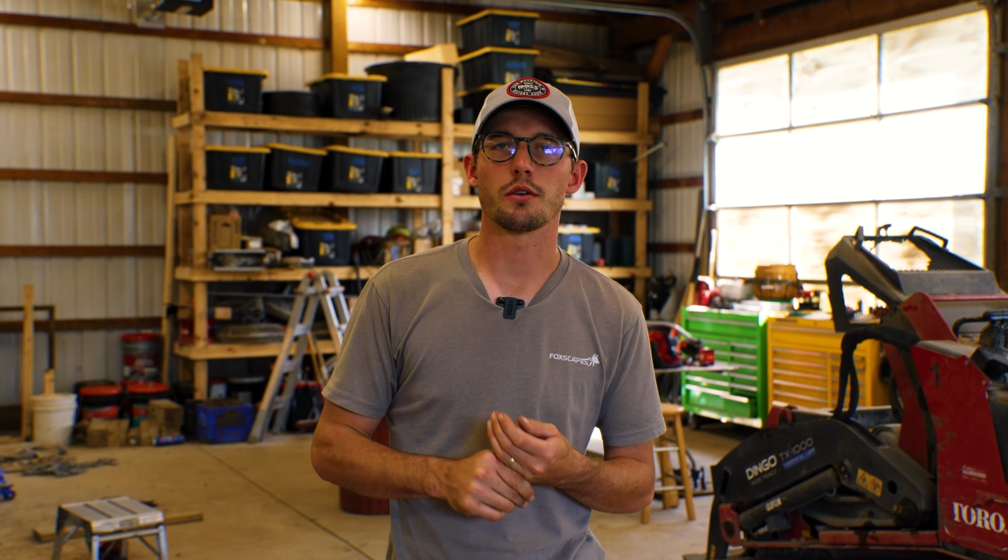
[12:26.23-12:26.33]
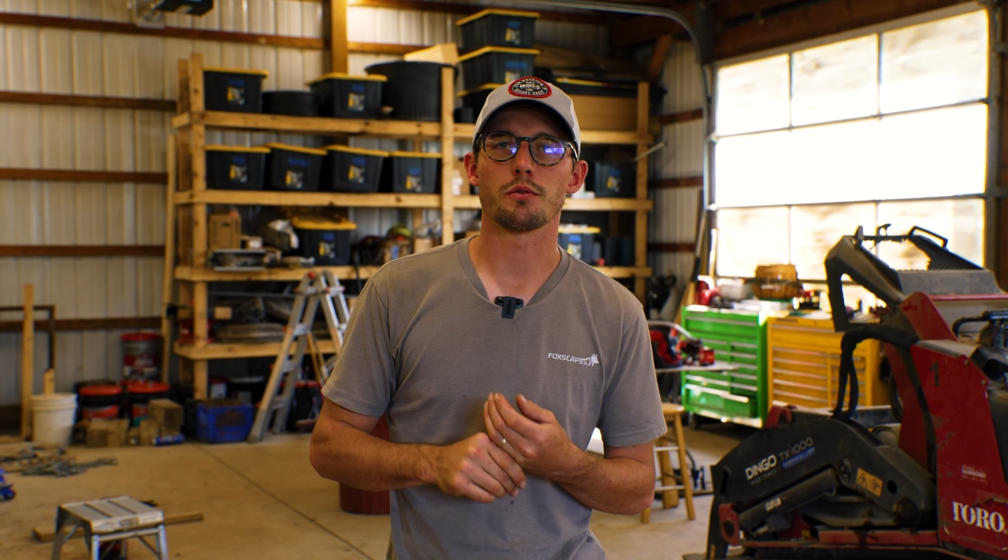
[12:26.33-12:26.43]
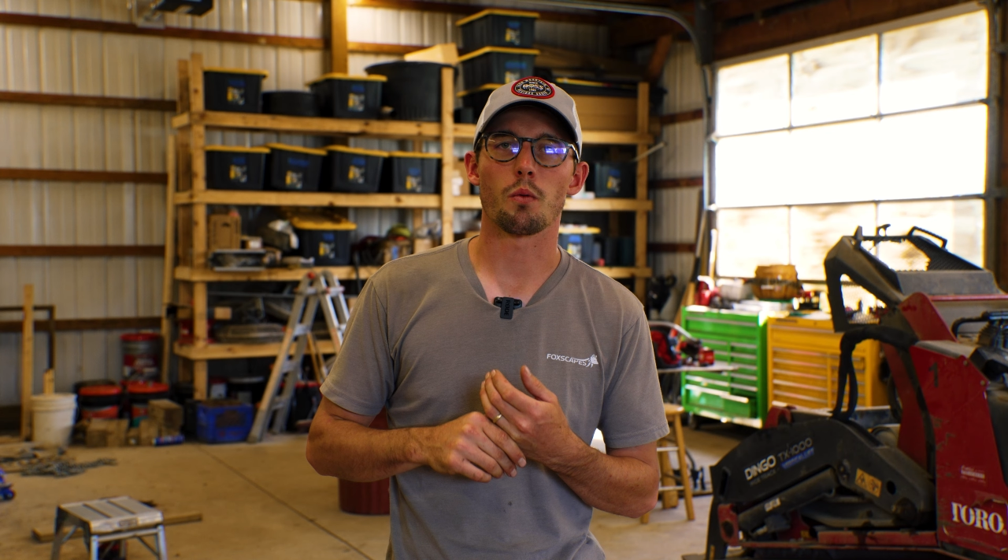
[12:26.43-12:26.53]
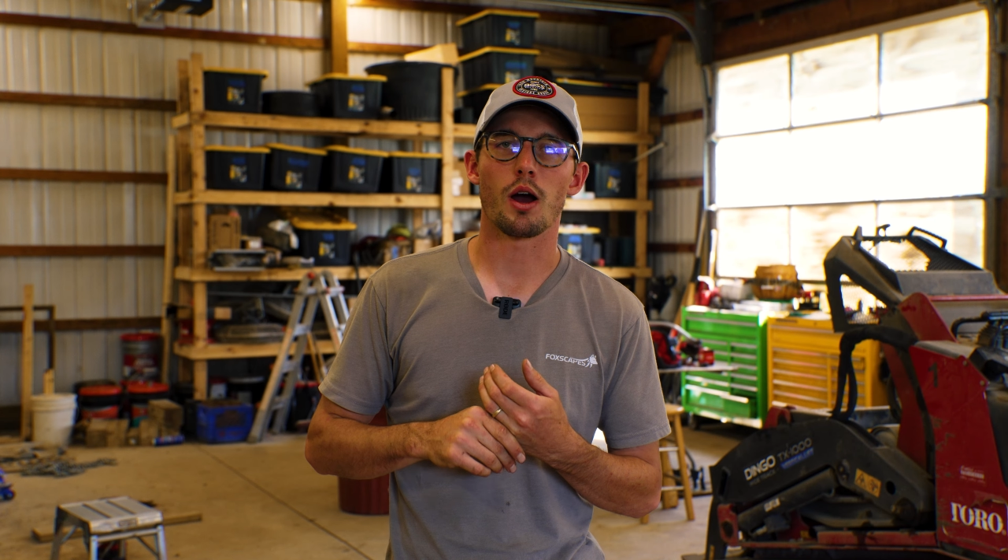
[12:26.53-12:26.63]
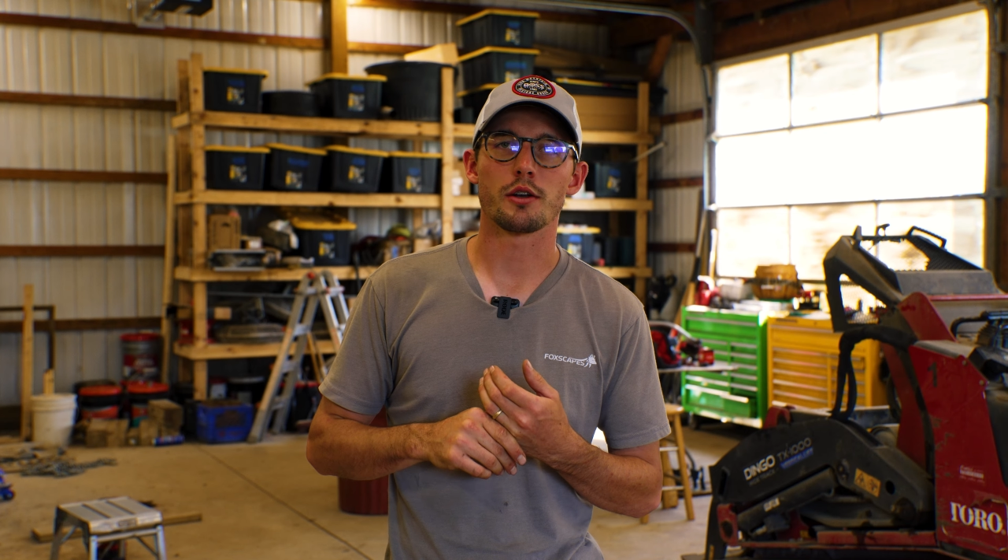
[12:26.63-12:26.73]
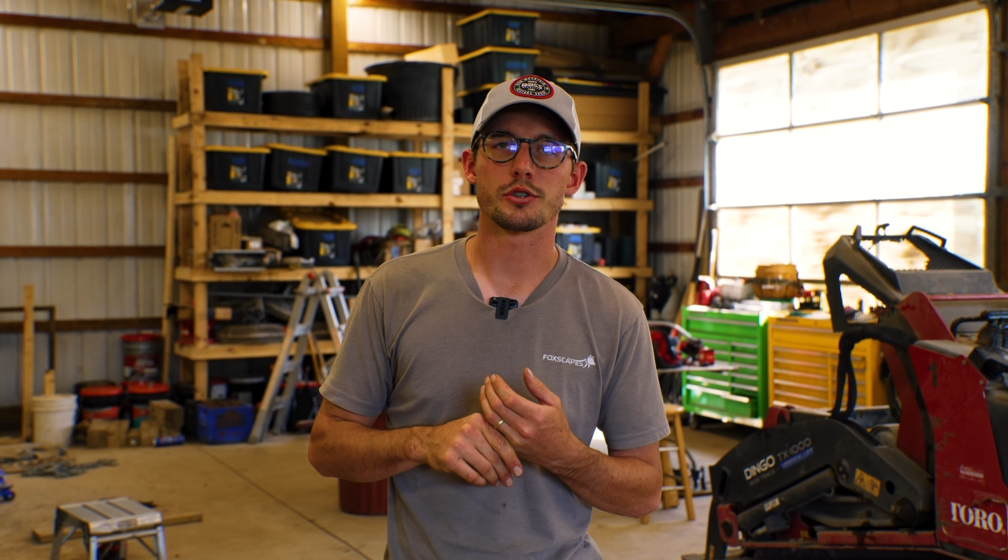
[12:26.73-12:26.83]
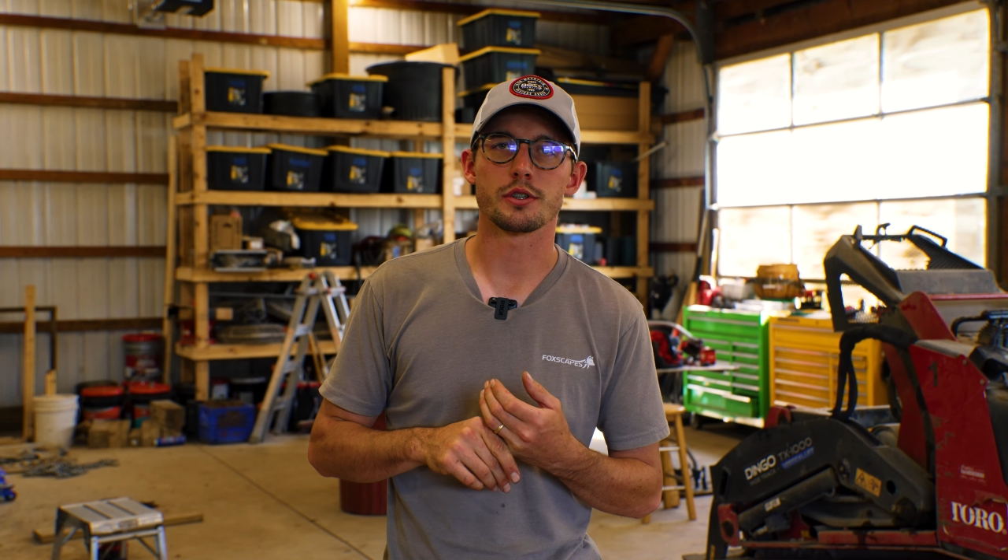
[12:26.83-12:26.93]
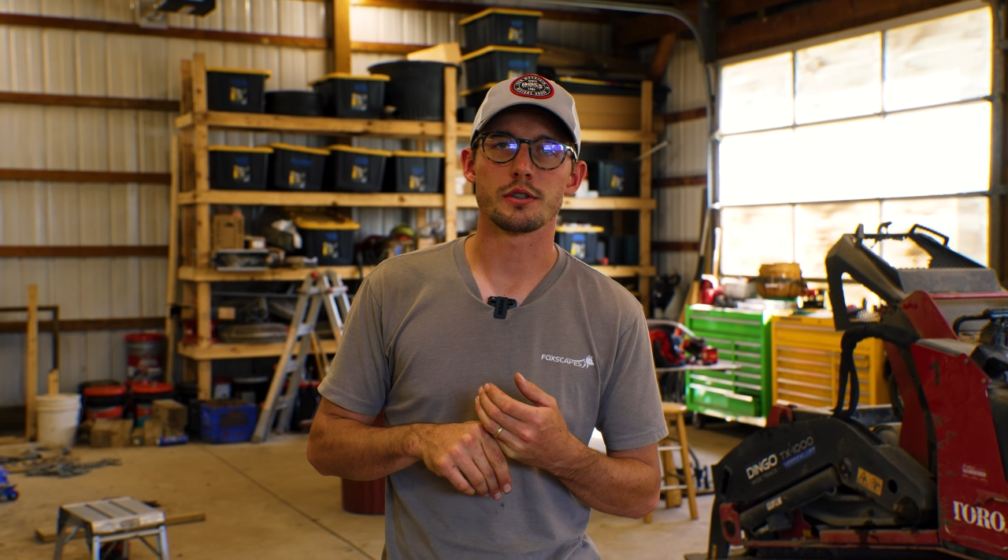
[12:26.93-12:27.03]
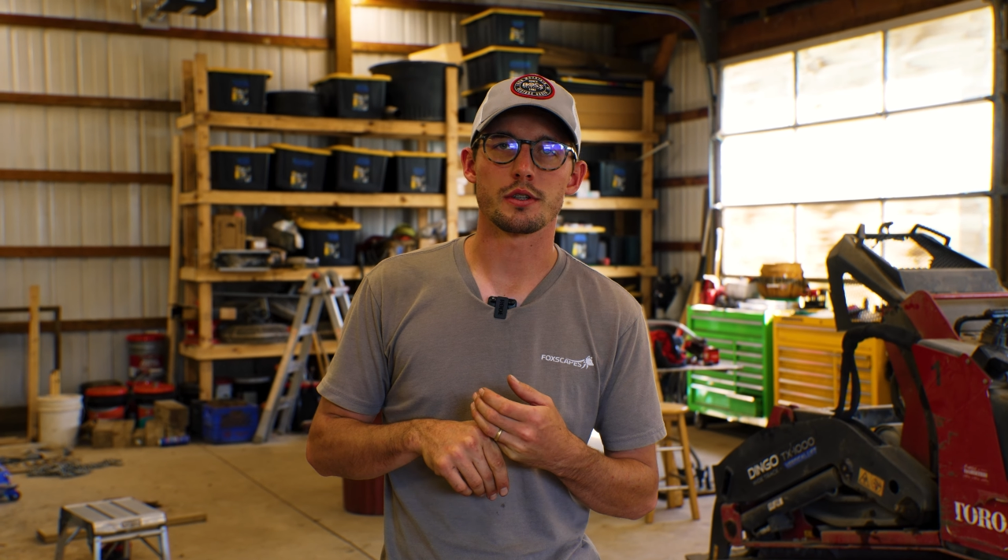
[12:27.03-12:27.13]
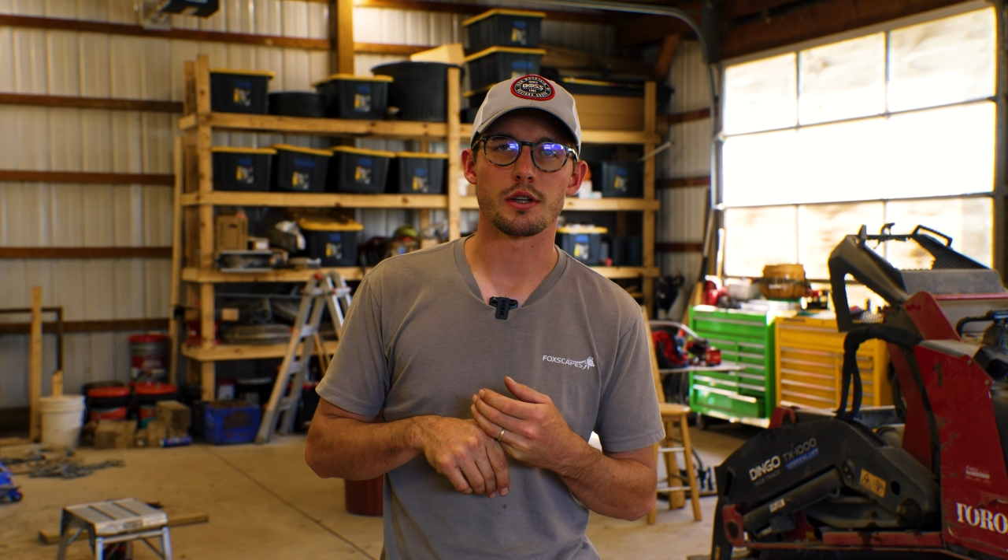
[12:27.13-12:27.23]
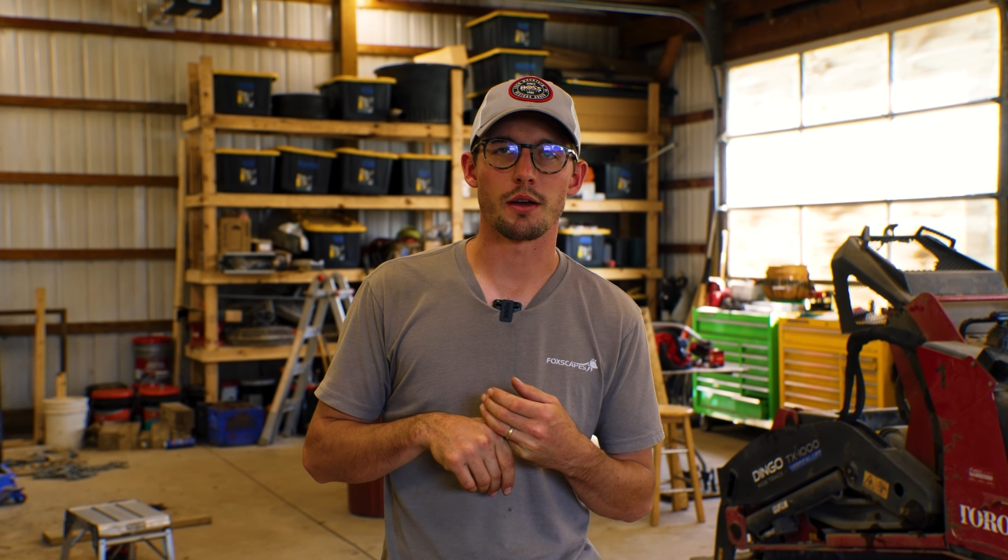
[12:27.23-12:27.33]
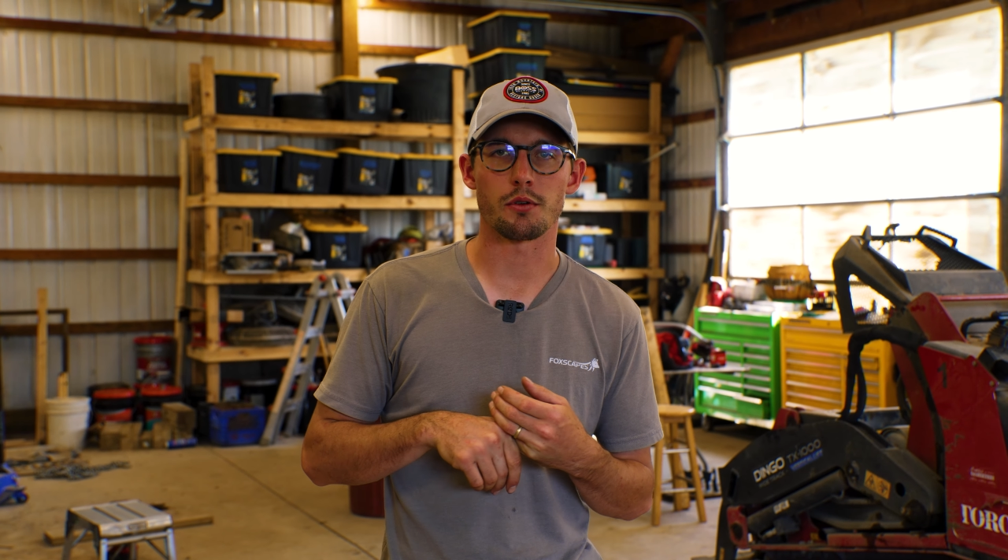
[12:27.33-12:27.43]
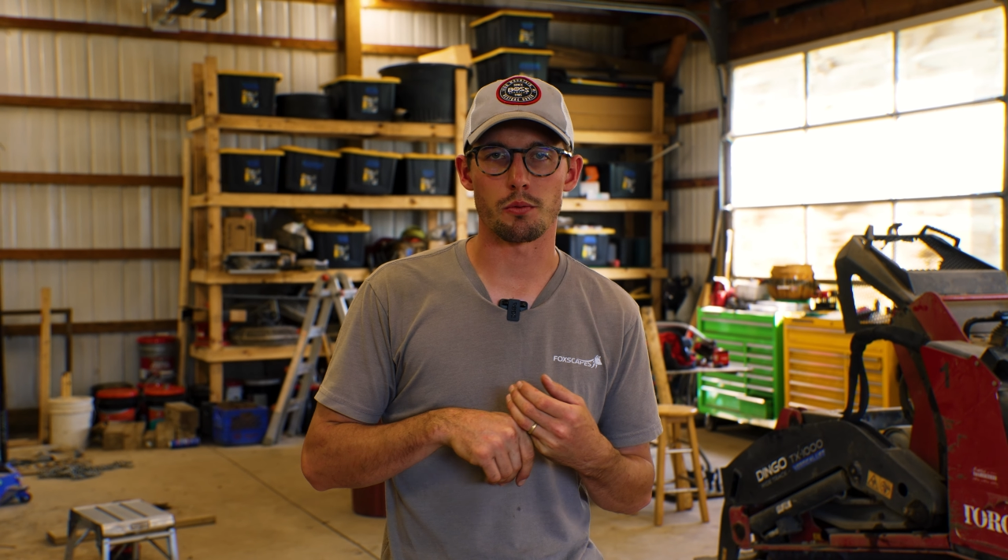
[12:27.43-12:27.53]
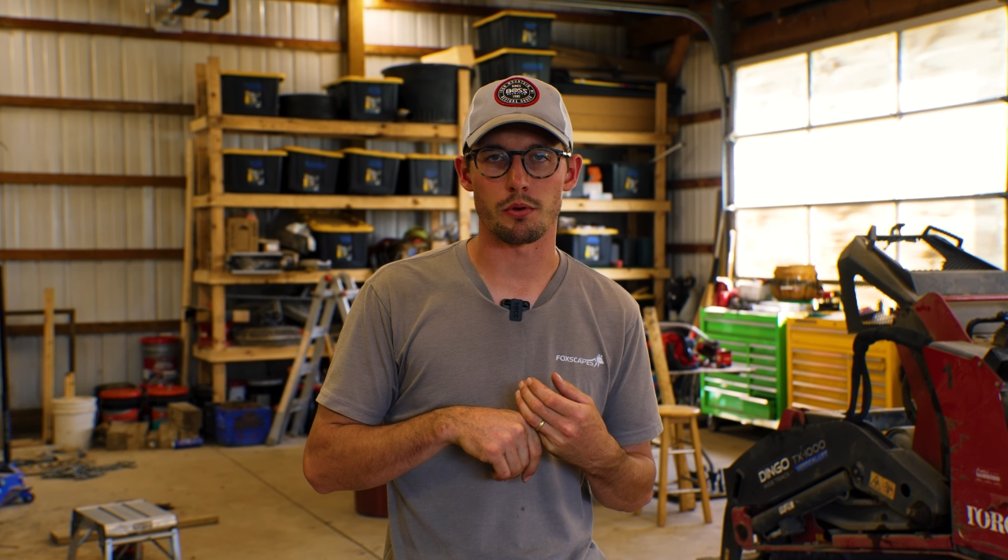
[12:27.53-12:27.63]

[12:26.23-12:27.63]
you for watching, and have a good